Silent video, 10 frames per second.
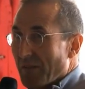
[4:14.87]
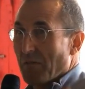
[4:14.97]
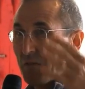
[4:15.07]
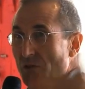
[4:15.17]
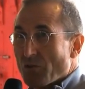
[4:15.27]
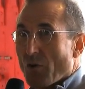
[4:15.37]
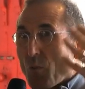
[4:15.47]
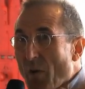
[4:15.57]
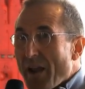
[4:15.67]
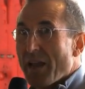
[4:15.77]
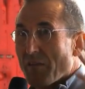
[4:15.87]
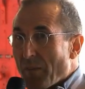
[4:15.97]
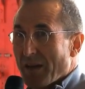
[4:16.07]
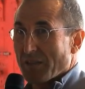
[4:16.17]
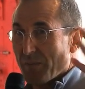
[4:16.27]
that future array of
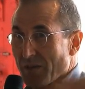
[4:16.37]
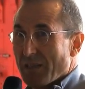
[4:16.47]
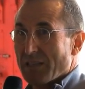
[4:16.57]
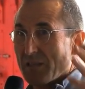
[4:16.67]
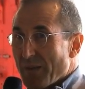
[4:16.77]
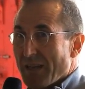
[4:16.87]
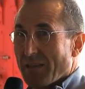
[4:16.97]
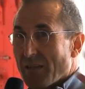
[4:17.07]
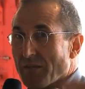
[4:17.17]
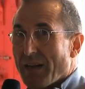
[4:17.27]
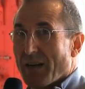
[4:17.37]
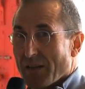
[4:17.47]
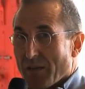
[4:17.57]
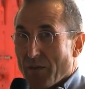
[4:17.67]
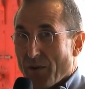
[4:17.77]
possibilities is being lived out
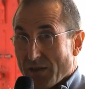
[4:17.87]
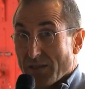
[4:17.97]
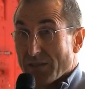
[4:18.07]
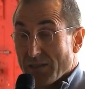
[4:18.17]
in the present.